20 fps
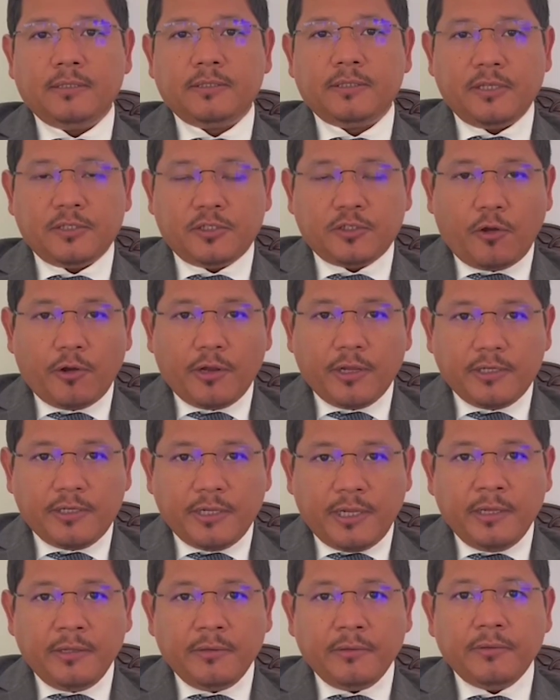a historic
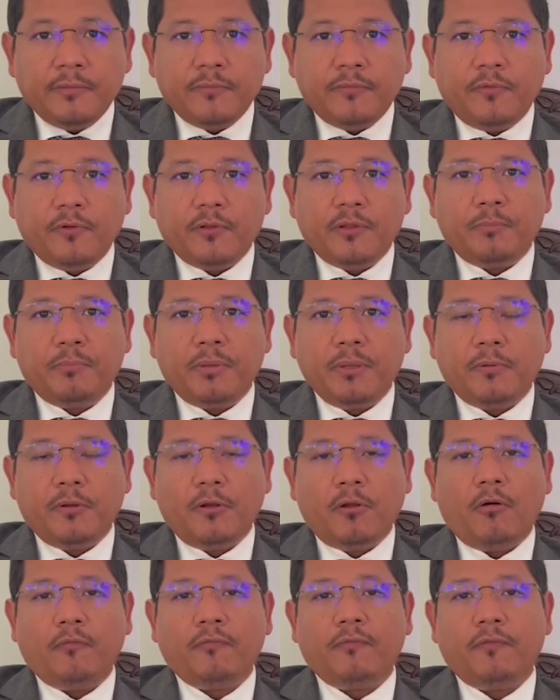day for the
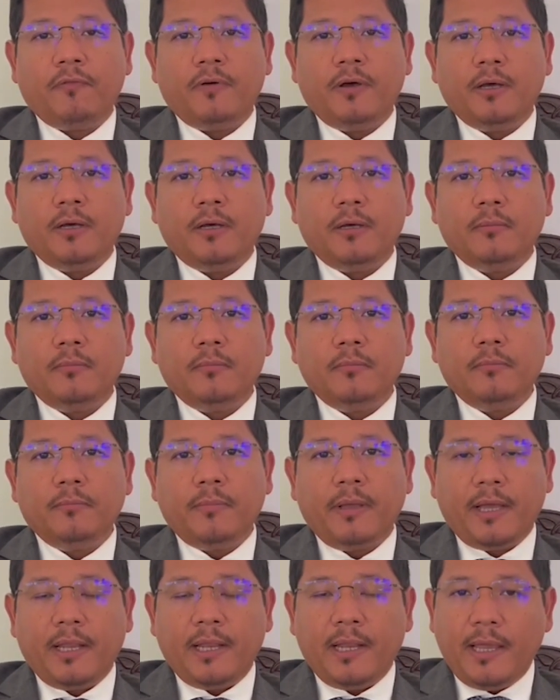people of
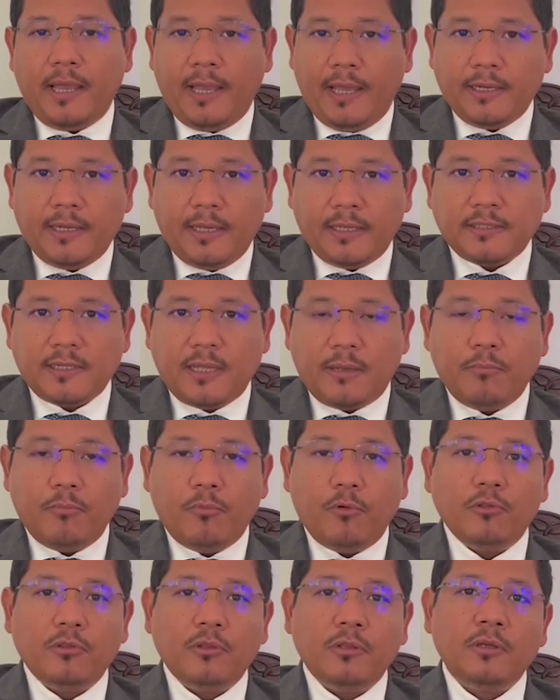Meghalaya and Assam
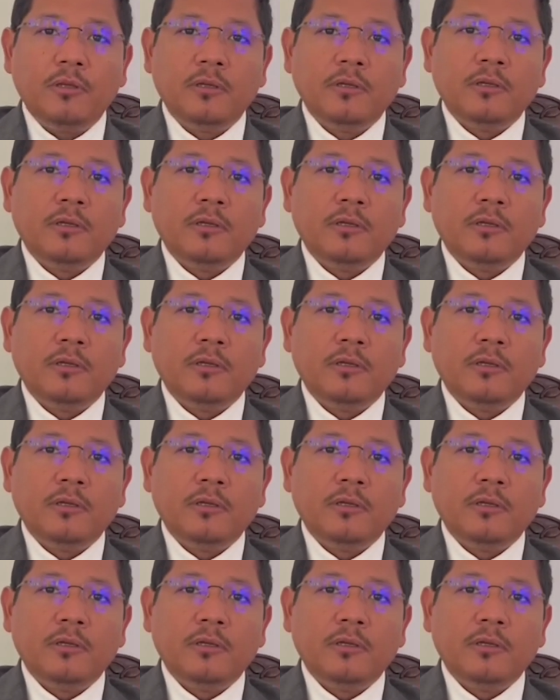both,